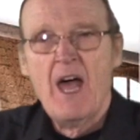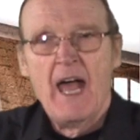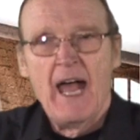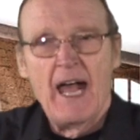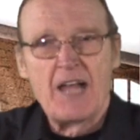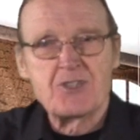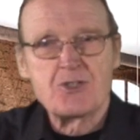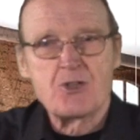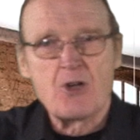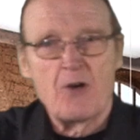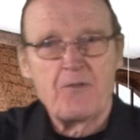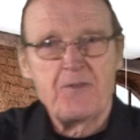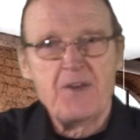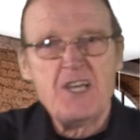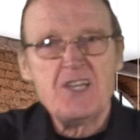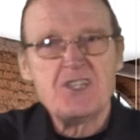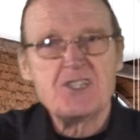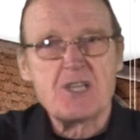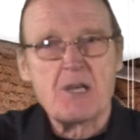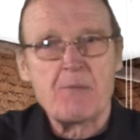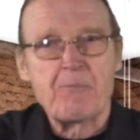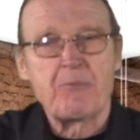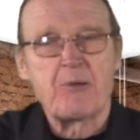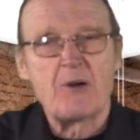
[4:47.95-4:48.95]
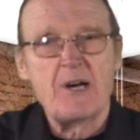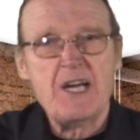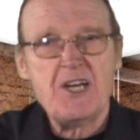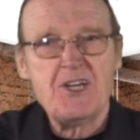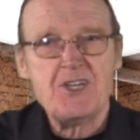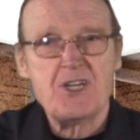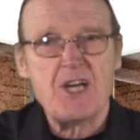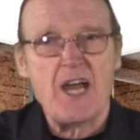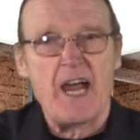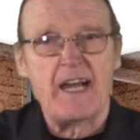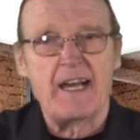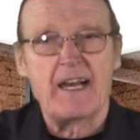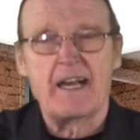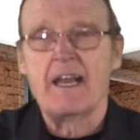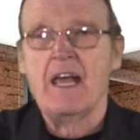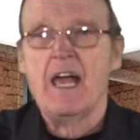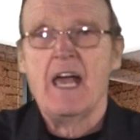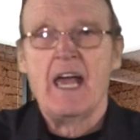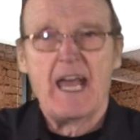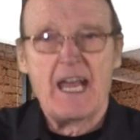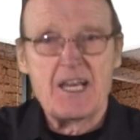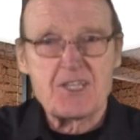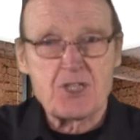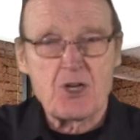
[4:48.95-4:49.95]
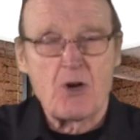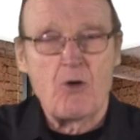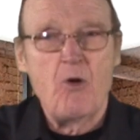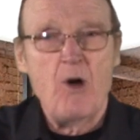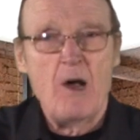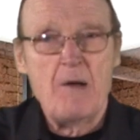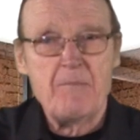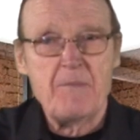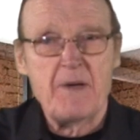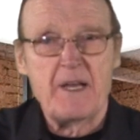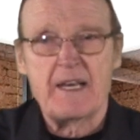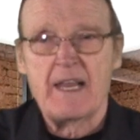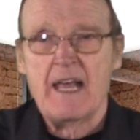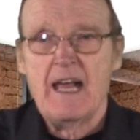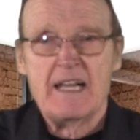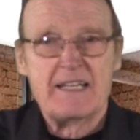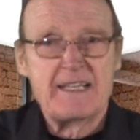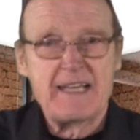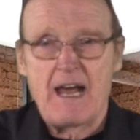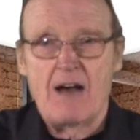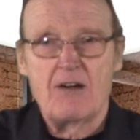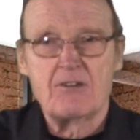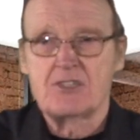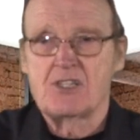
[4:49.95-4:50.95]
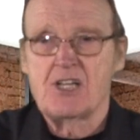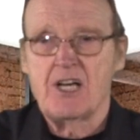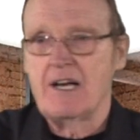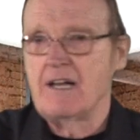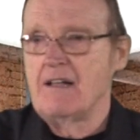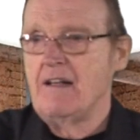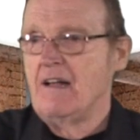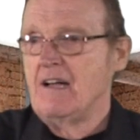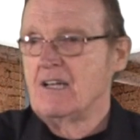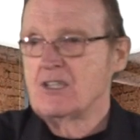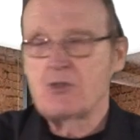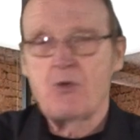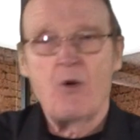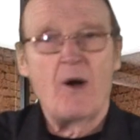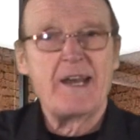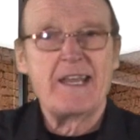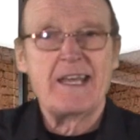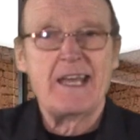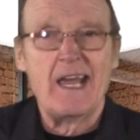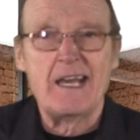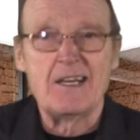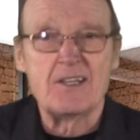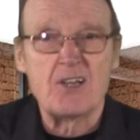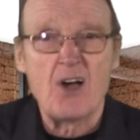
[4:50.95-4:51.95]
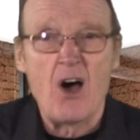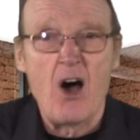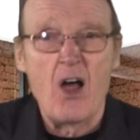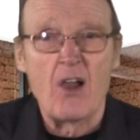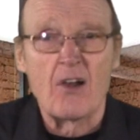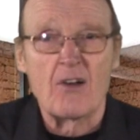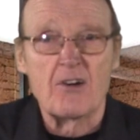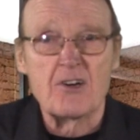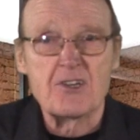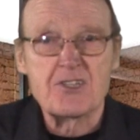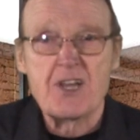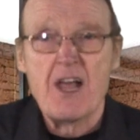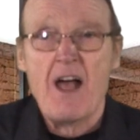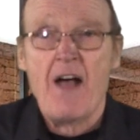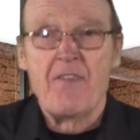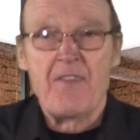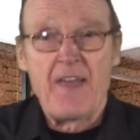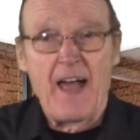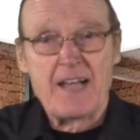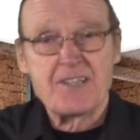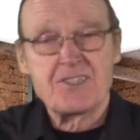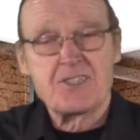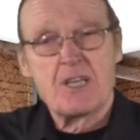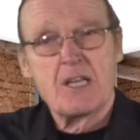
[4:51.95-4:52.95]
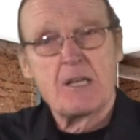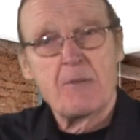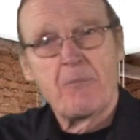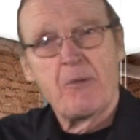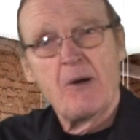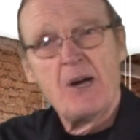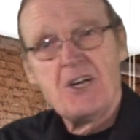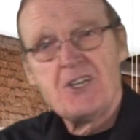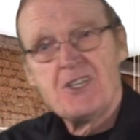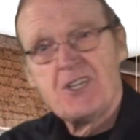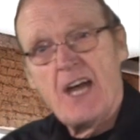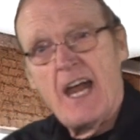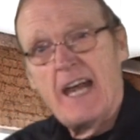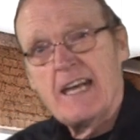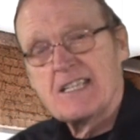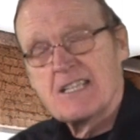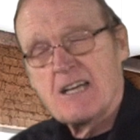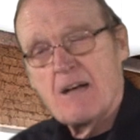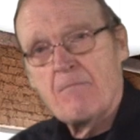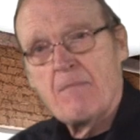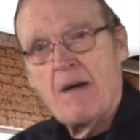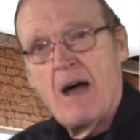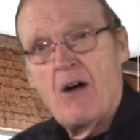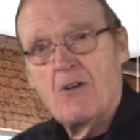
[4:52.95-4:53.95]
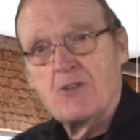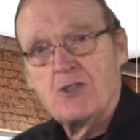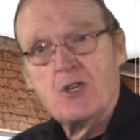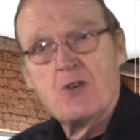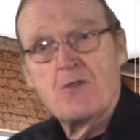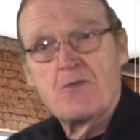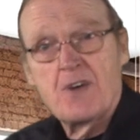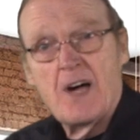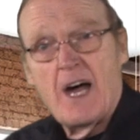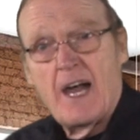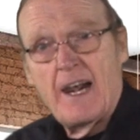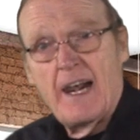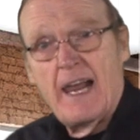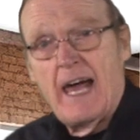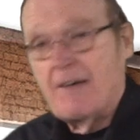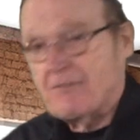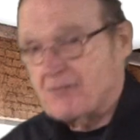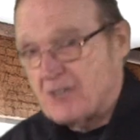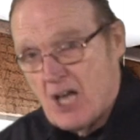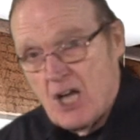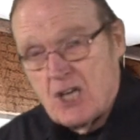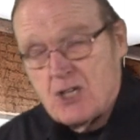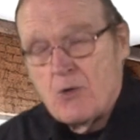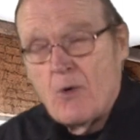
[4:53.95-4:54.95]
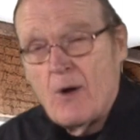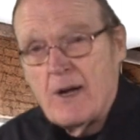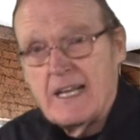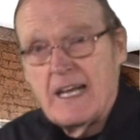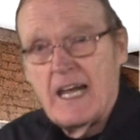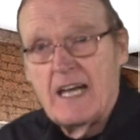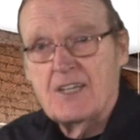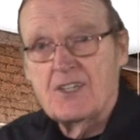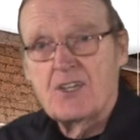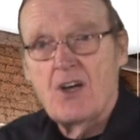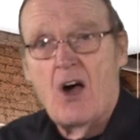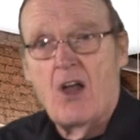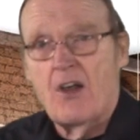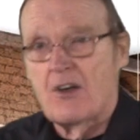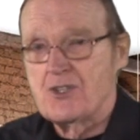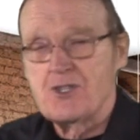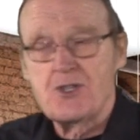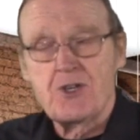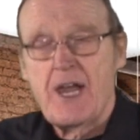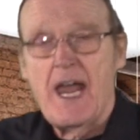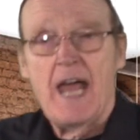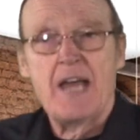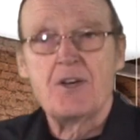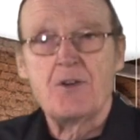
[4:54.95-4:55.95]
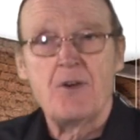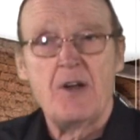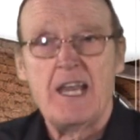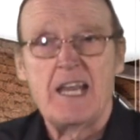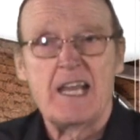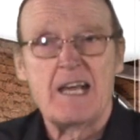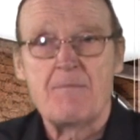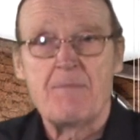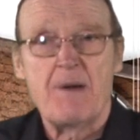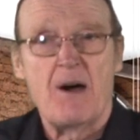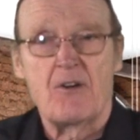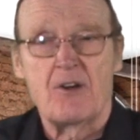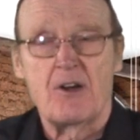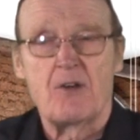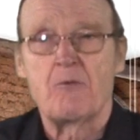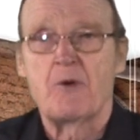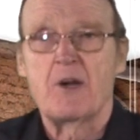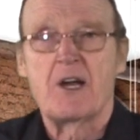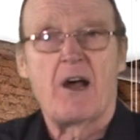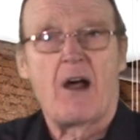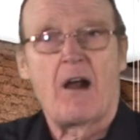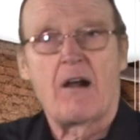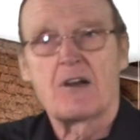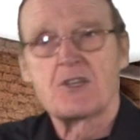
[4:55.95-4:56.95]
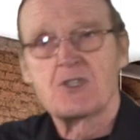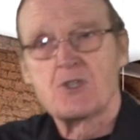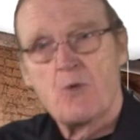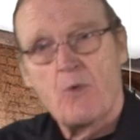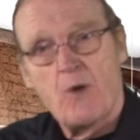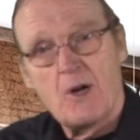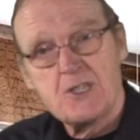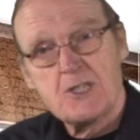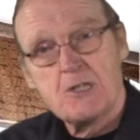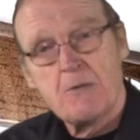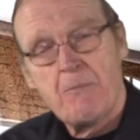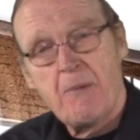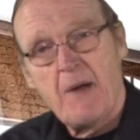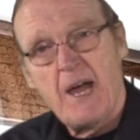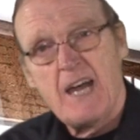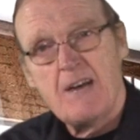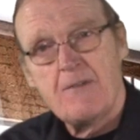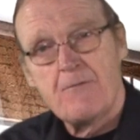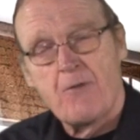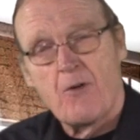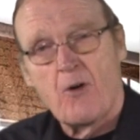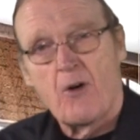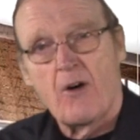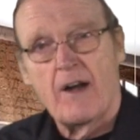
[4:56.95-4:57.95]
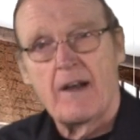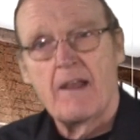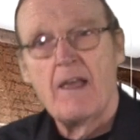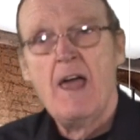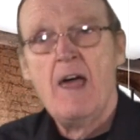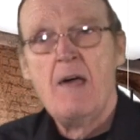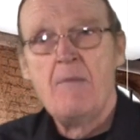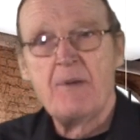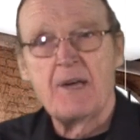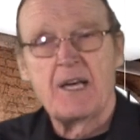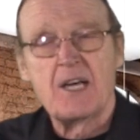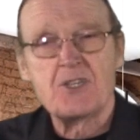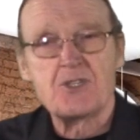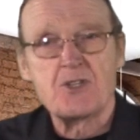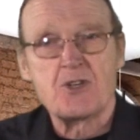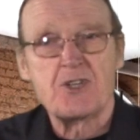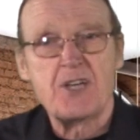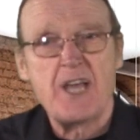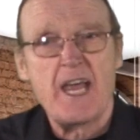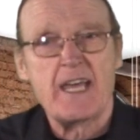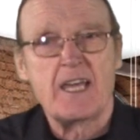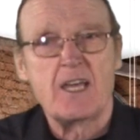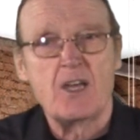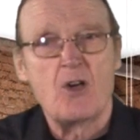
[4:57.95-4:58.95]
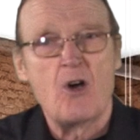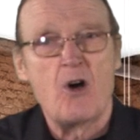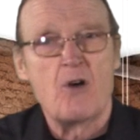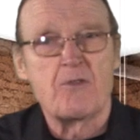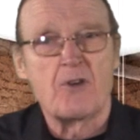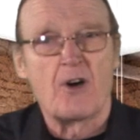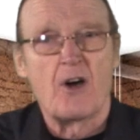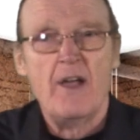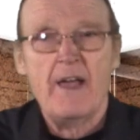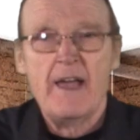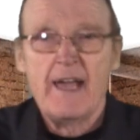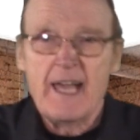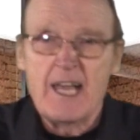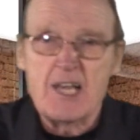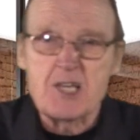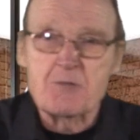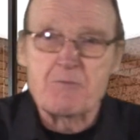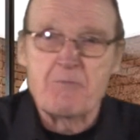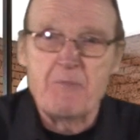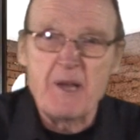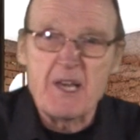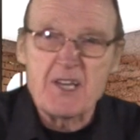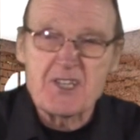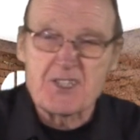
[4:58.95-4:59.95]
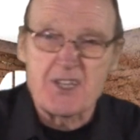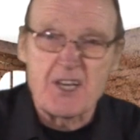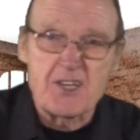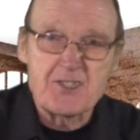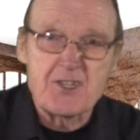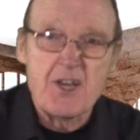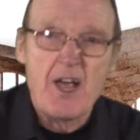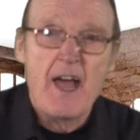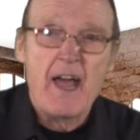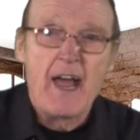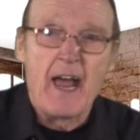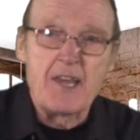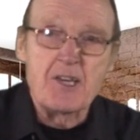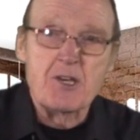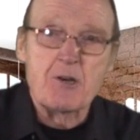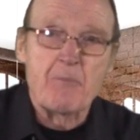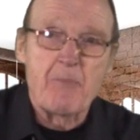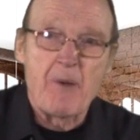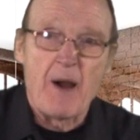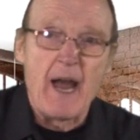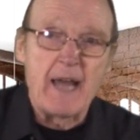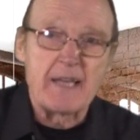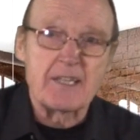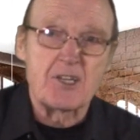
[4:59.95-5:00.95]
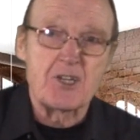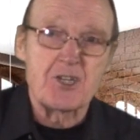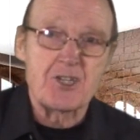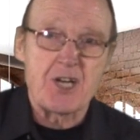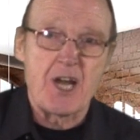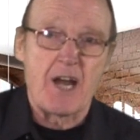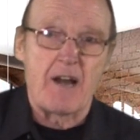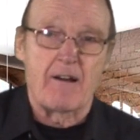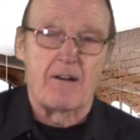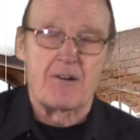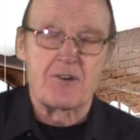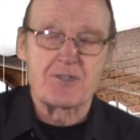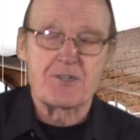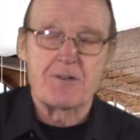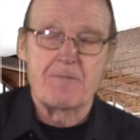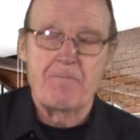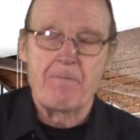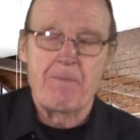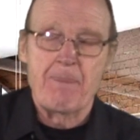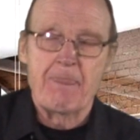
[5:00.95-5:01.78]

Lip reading: And so if he's depreciated his equipment down to $28, that's the depreciation amount you've got left, $28. You can't do anything about it regardless of what you paid for it because you're taking over his business and you're buying the shares.